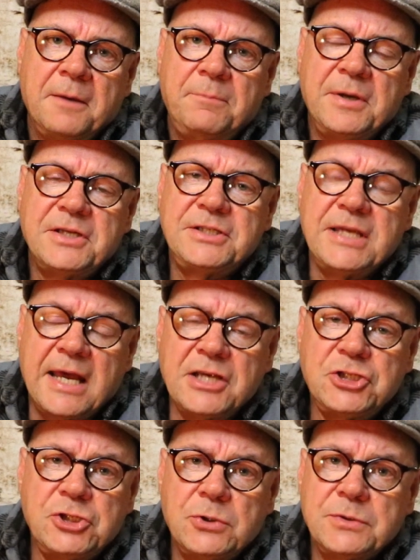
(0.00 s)
But
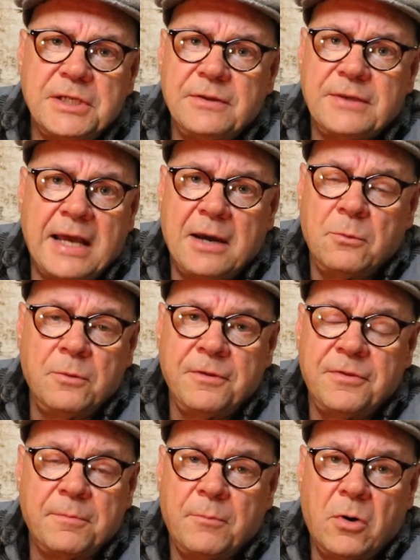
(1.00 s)
Diageo did that
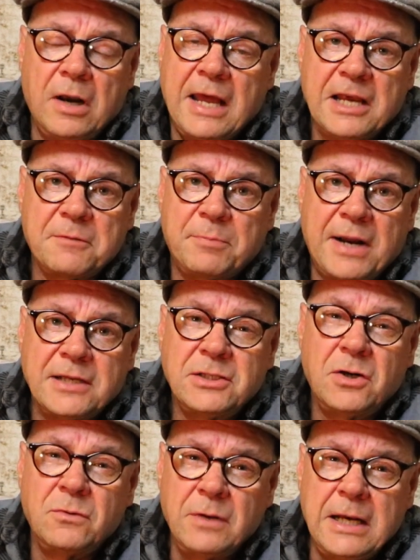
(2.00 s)
with the Mortlach
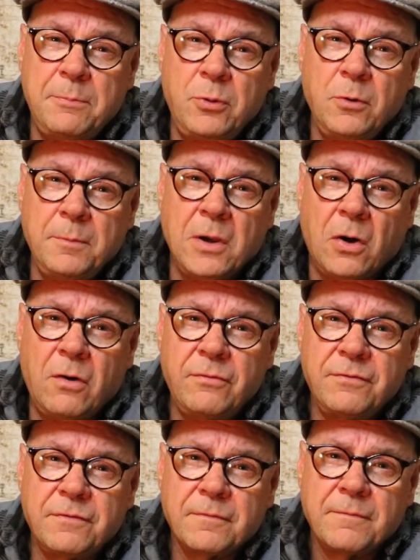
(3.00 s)
brand. It really put me
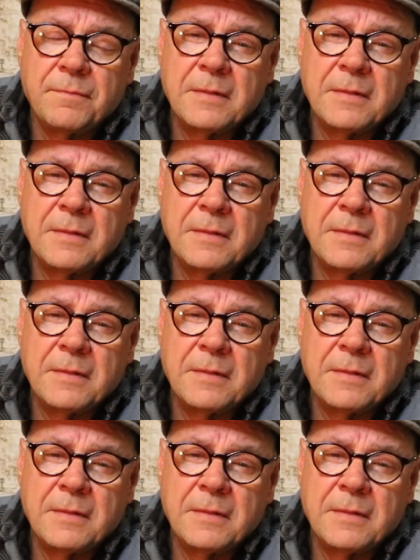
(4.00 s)
off.